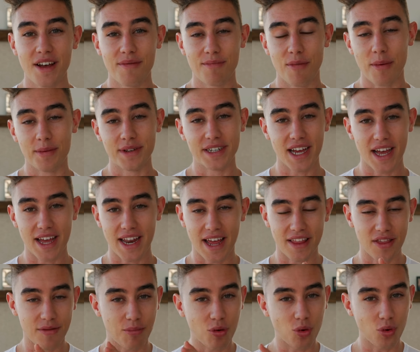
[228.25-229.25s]
Mum and Dad
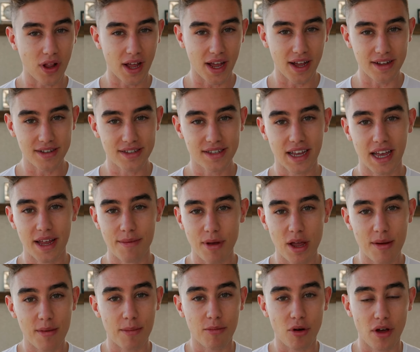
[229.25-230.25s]
had the pool house, and
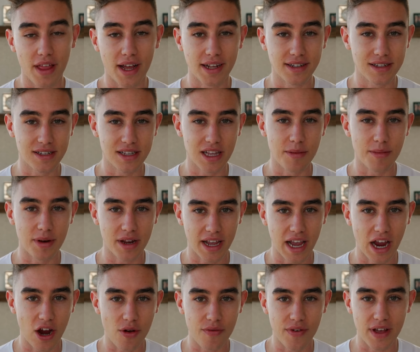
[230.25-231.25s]
me and my brother had to sleep in a
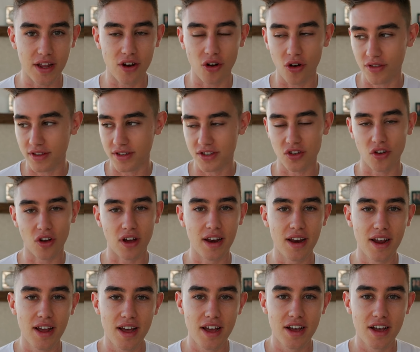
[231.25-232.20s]
caravan on the side.